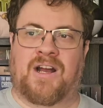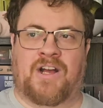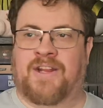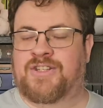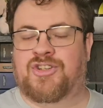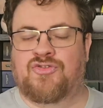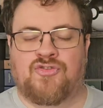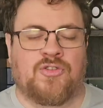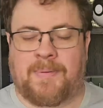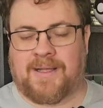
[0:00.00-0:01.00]

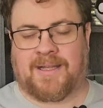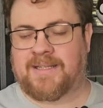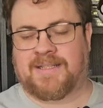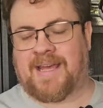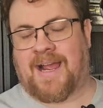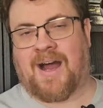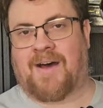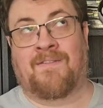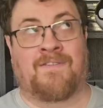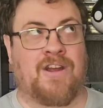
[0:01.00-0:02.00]
unscrupulous. They are
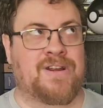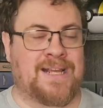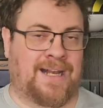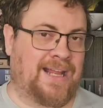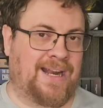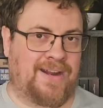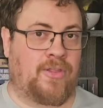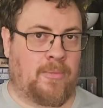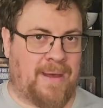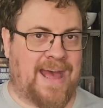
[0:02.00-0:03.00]
very clearly
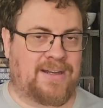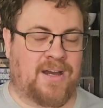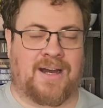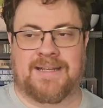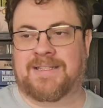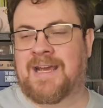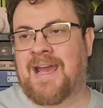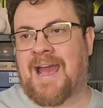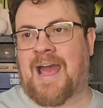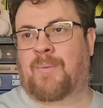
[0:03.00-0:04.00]
the bad guys.
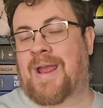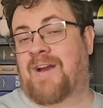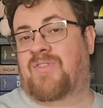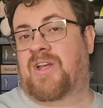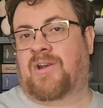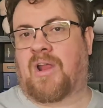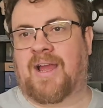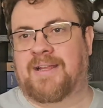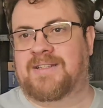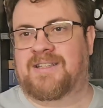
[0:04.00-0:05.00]
And we have the
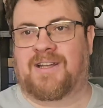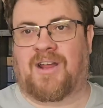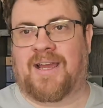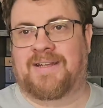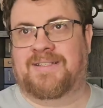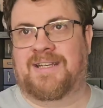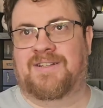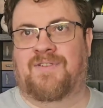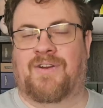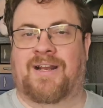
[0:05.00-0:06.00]
Alliance. The Alliance is
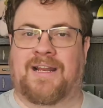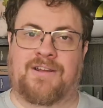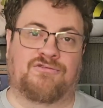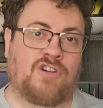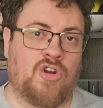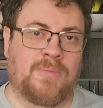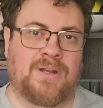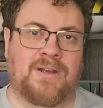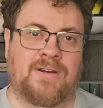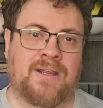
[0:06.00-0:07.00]
very clearly
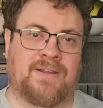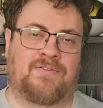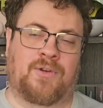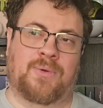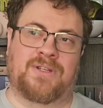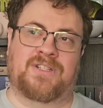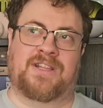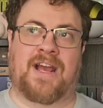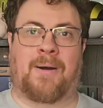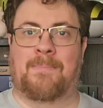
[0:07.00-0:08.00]
Roman influenced.
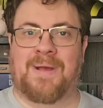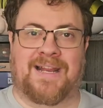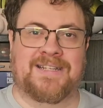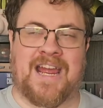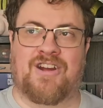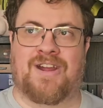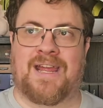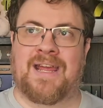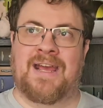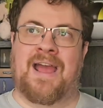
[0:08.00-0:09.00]
They are
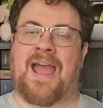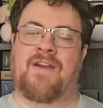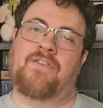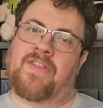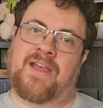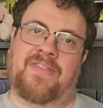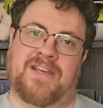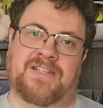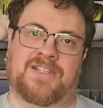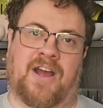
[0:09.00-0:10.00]
military. Everything in their
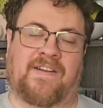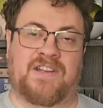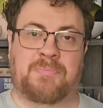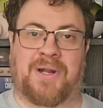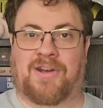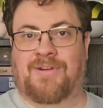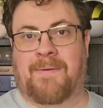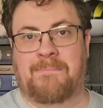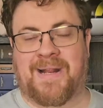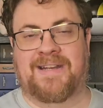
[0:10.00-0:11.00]
society is built
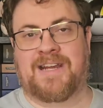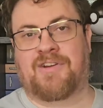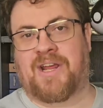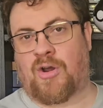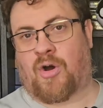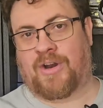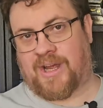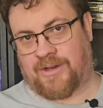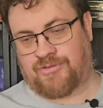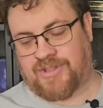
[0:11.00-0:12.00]
around military and honor
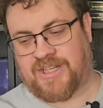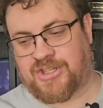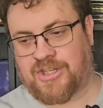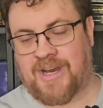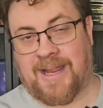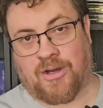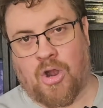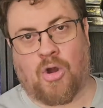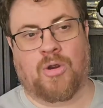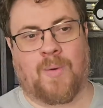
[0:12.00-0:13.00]
and tradition and
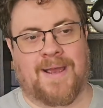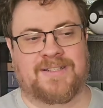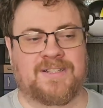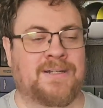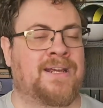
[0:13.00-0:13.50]
conquest.